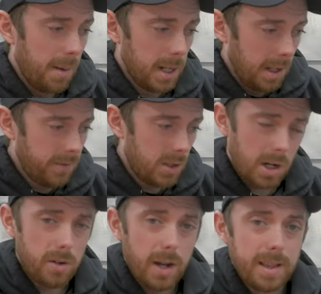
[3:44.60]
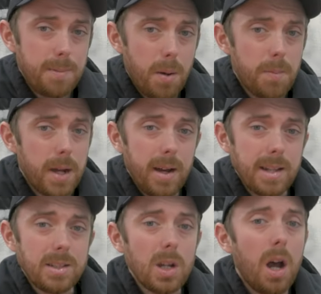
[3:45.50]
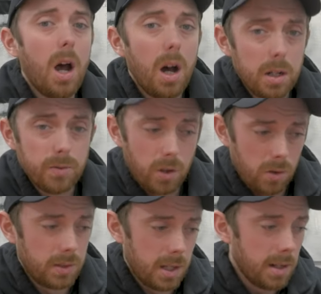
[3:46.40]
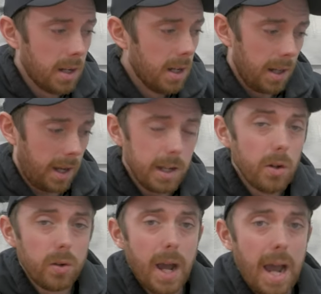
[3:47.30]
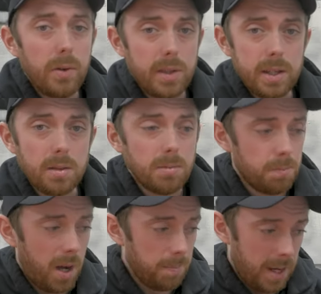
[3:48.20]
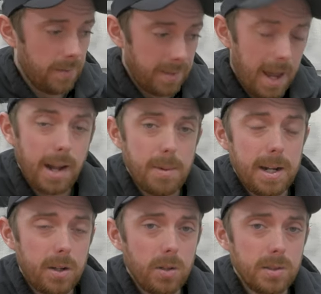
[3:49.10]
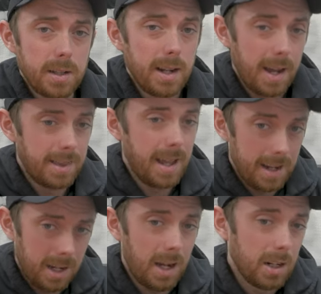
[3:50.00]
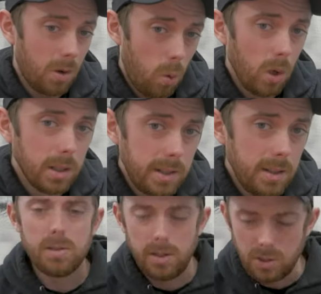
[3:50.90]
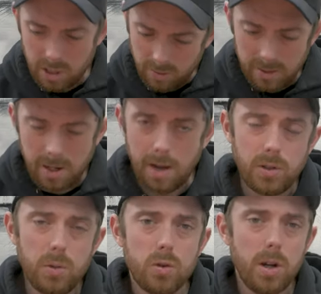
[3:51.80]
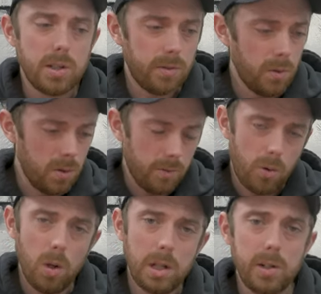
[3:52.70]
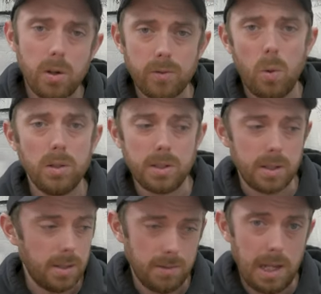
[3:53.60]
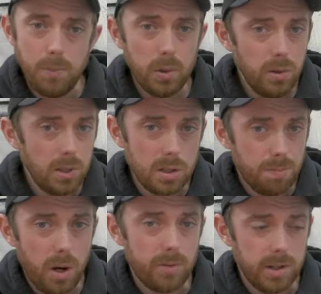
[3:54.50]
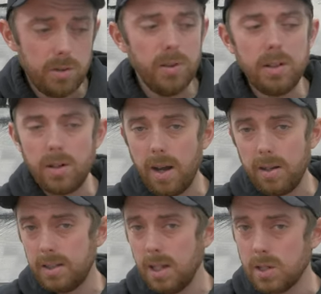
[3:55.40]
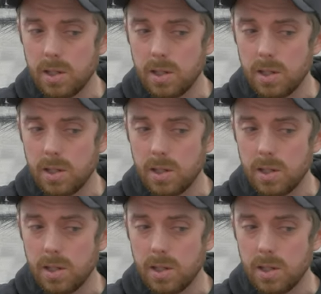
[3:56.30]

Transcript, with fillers: I mean, I love the channel, and they pump out a ton of content. Like, I don't know how they pump out that amount of content at that kind of quality. Like, generally you have two trains of thought. You have quality, you have quantity. He produces both. I don't really know how he does